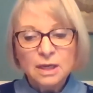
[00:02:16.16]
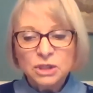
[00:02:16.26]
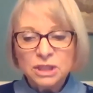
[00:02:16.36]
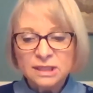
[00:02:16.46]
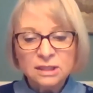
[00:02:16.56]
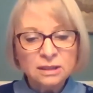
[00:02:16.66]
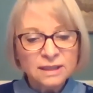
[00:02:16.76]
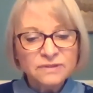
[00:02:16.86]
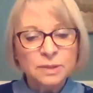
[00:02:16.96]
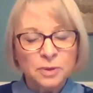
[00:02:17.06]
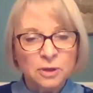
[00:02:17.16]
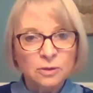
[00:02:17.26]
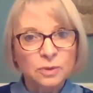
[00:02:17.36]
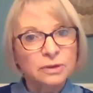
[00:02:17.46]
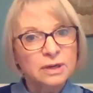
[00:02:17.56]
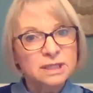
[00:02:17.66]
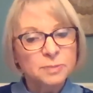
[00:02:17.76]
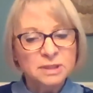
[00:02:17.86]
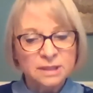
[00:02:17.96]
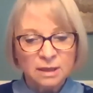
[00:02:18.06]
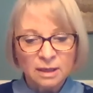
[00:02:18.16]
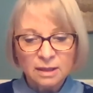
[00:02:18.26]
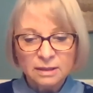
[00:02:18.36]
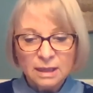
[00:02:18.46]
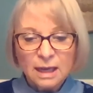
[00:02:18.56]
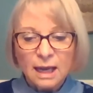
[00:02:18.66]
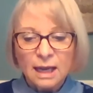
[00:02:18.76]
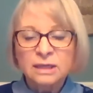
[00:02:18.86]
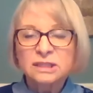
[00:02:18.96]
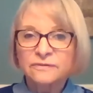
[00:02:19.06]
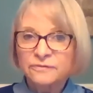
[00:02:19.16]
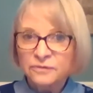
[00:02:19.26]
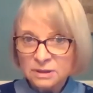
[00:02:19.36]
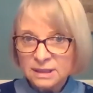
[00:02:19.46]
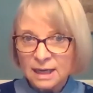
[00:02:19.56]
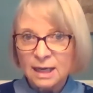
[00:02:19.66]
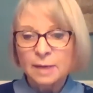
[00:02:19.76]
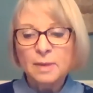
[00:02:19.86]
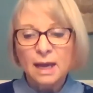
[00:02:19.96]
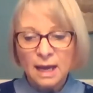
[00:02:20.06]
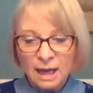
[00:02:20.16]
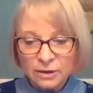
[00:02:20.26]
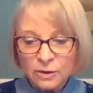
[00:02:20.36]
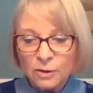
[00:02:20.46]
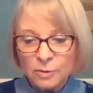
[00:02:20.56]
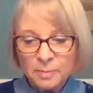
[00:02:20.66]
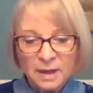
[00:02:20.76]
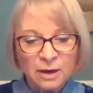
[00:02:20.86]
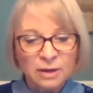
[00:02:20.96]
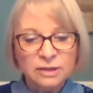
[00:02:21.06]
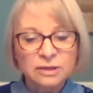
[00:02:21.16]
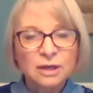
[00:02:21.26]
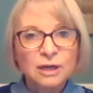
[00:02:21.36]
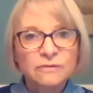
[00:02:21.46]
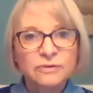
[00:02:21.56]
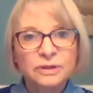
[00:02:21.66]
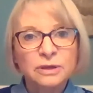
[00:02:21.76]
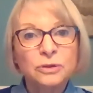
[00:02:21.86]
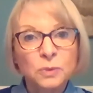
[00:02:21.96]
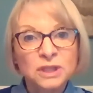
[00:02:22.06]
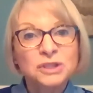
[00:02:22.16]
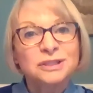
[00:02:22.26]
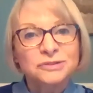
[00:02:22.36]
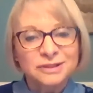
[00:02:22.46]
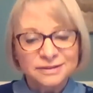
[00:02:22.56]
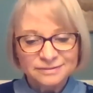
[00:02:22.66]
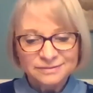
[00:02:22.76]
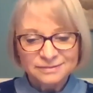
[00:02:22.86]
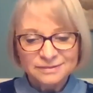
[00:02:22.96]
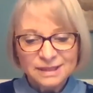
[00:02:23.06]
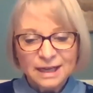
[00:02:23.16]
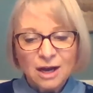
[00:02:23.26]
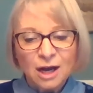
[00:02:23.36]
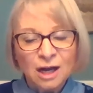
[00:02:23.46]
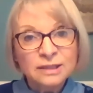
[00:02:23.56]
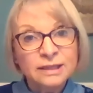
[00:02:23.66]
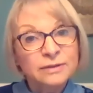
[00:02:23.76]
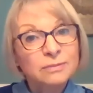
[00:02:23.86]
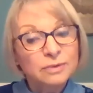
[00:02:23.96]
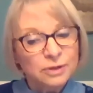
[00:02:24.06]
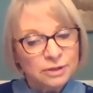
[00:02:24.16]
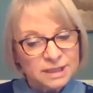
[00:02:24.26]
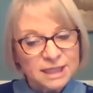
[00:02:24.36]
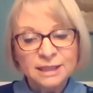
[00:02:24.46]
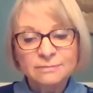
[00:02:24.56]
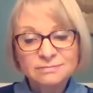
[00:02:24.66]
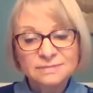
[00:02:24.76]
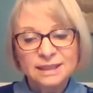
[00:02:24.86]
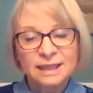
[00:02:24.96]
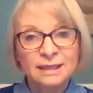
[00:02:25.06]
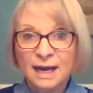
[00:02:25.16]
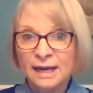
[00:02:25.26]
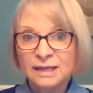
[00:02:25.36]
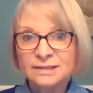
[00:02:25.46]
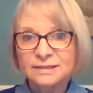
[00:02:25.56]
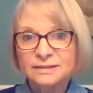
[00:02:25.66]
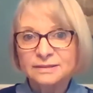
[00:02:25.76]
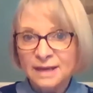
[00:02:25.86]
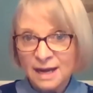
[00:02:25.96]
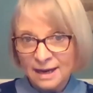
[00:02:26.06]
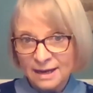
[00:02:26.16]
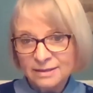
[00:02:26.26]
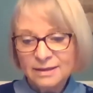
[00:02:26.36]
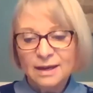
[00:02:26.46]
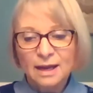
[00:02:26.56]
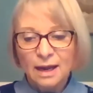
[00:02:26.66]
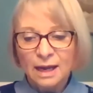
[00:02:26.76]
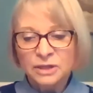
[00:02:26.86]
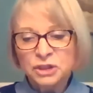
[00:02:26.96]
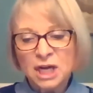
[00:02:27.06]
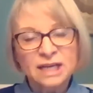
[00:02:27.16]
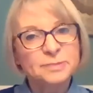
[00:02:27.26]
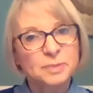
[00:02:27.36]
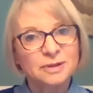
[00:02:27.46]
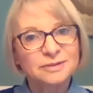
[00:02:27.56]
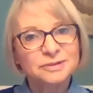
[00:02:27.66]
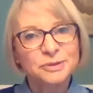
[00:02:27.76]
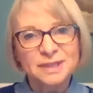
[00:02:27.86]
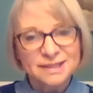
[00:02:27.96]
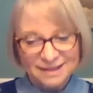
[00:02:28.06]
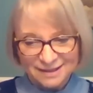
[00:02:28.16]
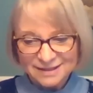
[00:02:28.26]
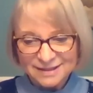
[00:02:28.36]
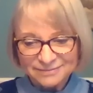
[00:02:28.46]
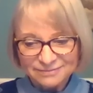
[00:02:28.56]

She still lives in Burke with her husband Derek and is a full time at home parent for their three children Alden, 13, Elias, nine, and Jasper, who is six.